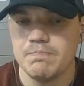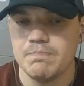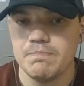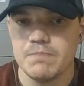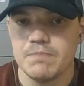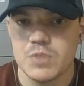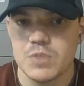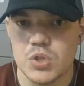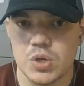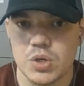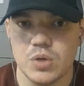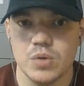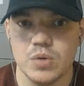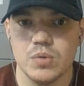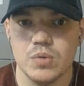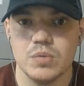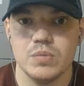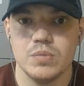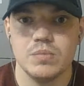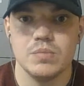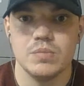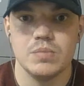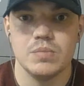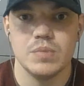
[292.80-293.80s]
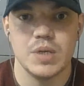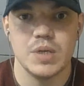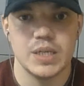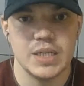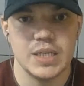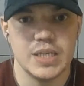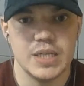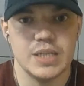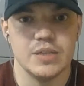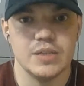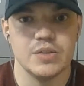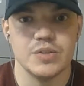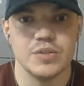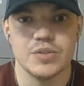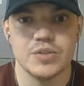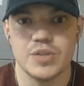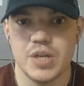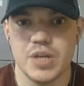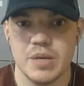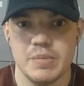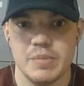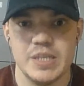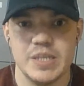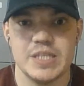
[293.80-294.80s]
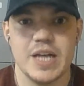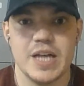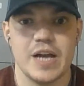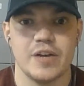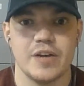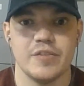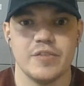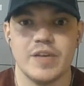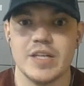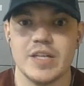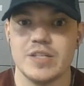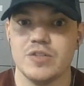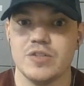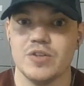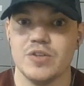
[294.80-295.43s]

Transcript: So again, there's going to be sacrifices.